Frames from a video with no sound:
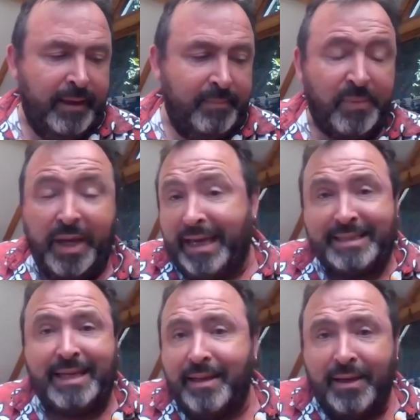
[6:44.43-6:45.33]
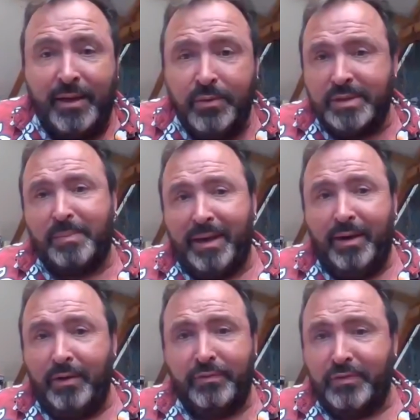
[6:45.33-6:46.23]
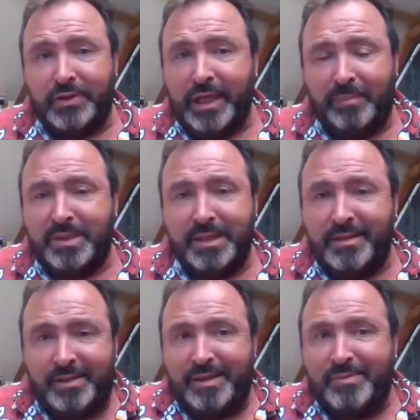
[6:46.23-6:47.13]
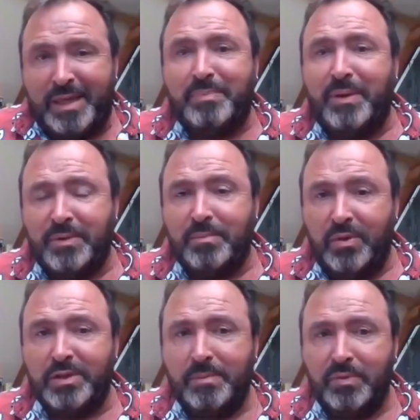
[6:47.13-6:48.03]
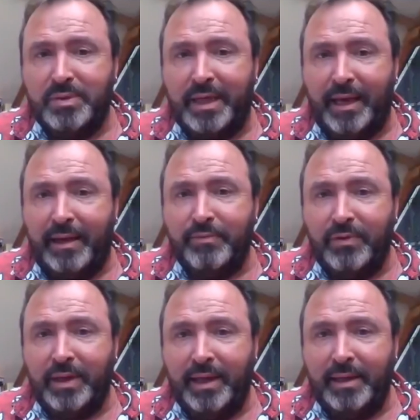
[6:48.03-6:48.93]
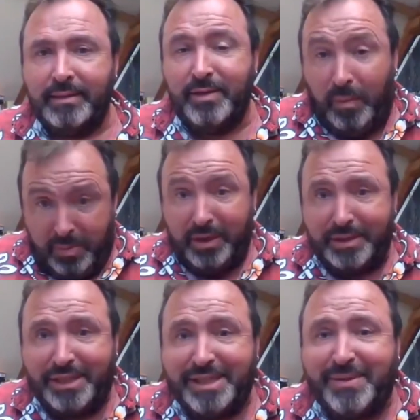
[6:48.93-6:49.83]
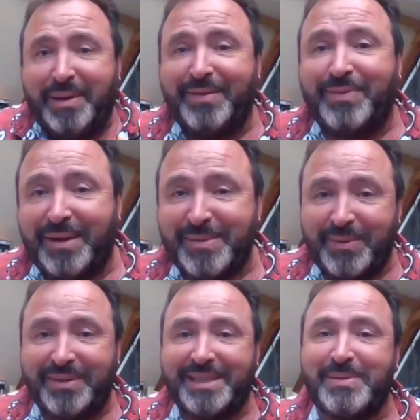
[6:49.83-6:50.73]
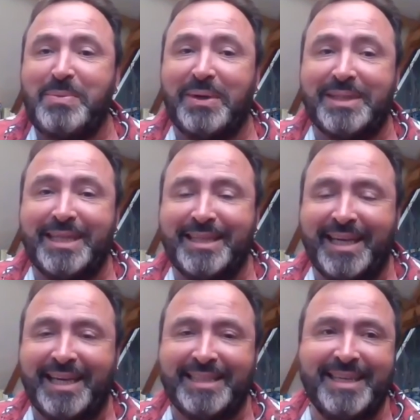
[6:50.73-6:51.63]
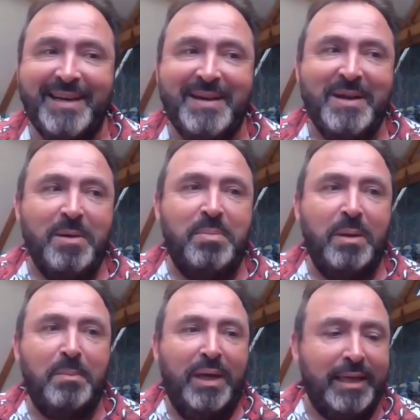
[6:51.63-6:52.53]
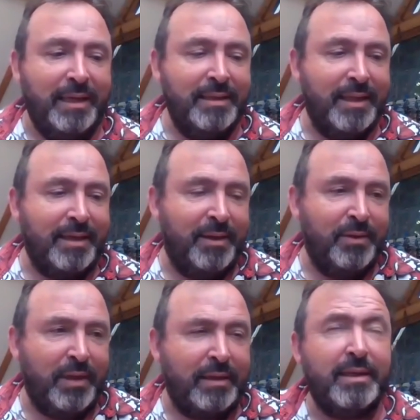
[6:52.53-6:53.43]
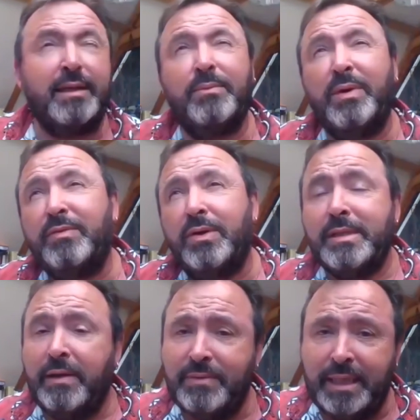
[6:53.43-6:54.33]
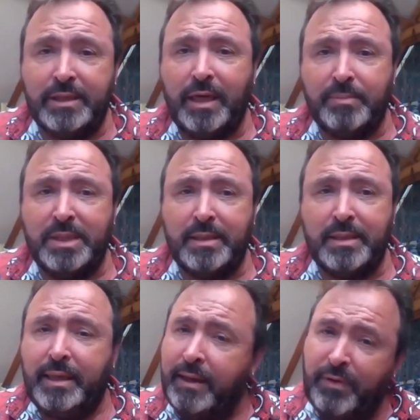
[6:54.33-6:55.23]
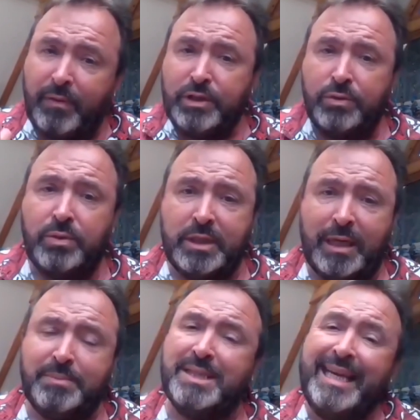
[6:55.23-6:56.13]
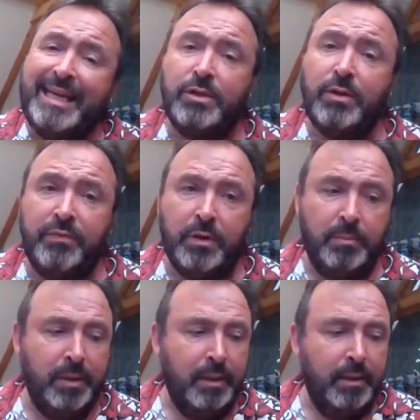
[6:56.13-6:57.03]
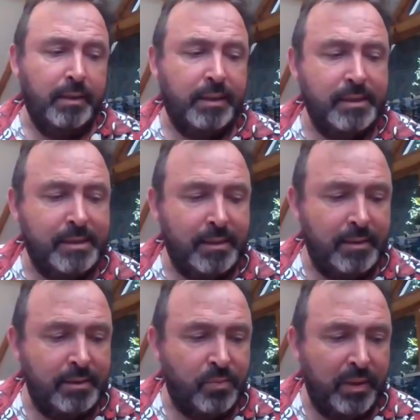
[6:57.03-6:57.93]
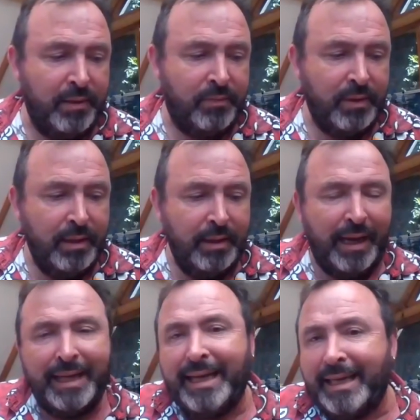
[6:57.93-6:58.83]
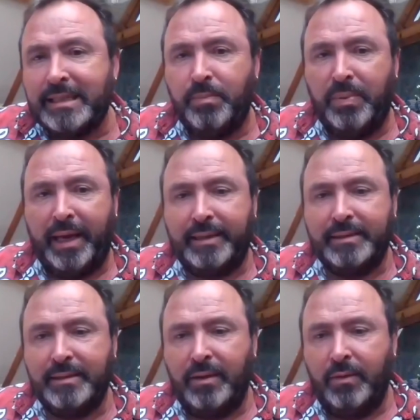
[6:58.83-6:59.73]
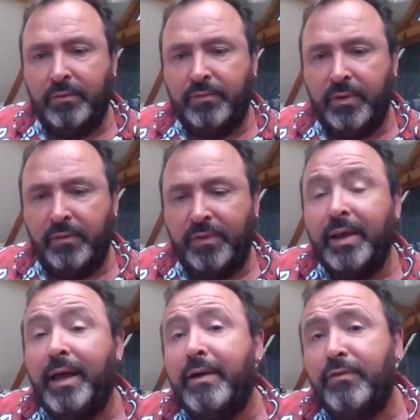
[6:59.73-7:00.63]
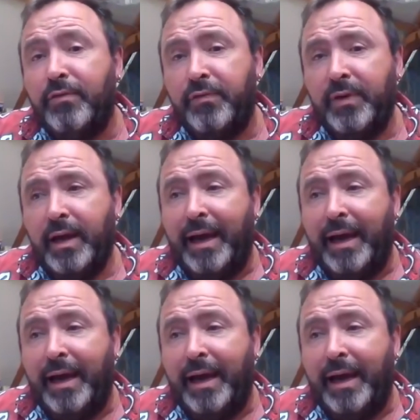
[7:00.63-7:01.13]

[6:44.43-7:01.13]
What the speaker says: I had to lose about half of the chapters because it simply wasn't possible to get everything in. So apologies to any of those authors who are watching this. But picking the kind of, I think we've got 17 chapters in here, very short chapters, and each of them concerned with an aspect of life